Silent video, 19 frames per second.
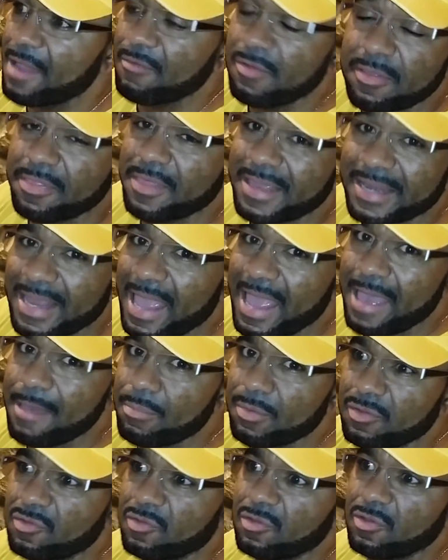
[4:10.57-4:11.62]
everything that
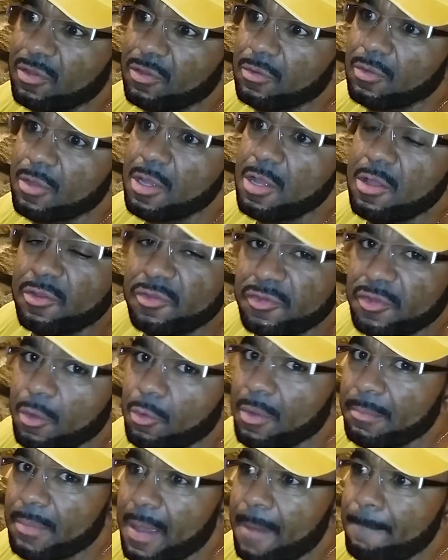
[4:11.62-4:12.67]
happens to you. Right.
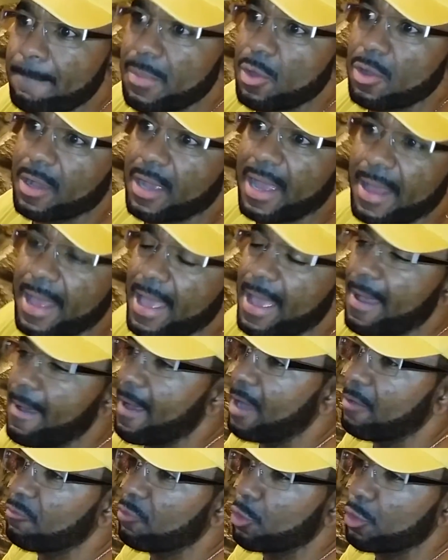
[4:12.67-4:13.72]
So in my book, I